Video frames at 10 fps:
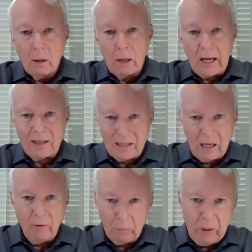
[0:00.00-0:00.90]
like
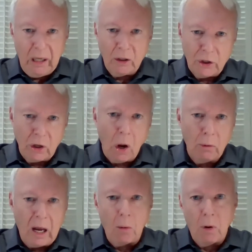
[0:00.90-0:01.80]
Stephen being
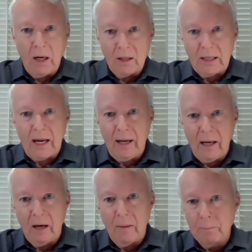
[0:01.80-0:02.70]
stoned, I want to say to
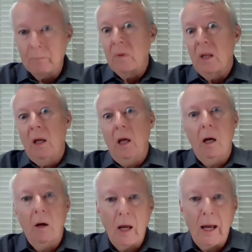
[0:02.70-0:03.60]
him,
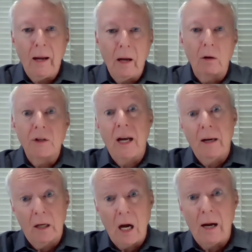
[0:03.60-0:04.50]
hey, or say
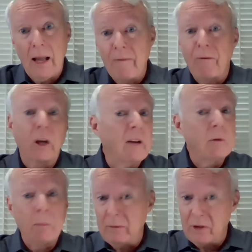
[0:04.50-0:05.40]
to God, hey, forgive
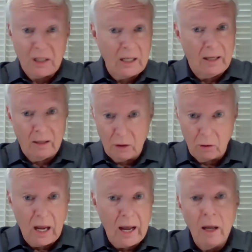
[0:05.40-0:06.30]
him of his sins,
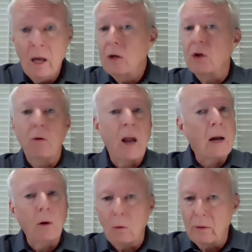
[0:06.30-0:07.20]
okay? Do
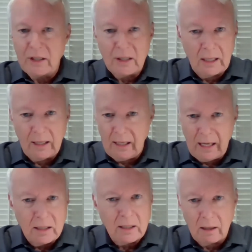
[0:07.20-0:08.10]
not hold this sin
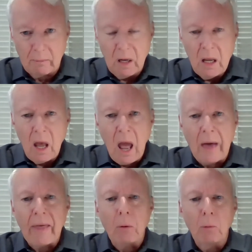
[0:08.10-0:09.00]
against him.
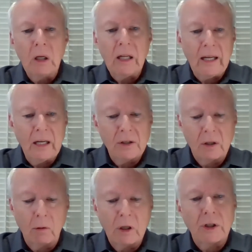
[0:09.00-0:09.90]
And that really is the
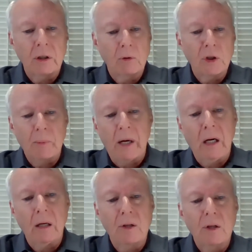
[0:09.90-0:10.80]
Christian
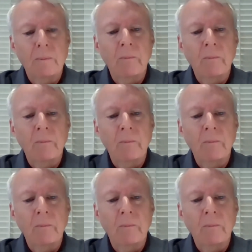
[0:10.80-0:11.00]
response.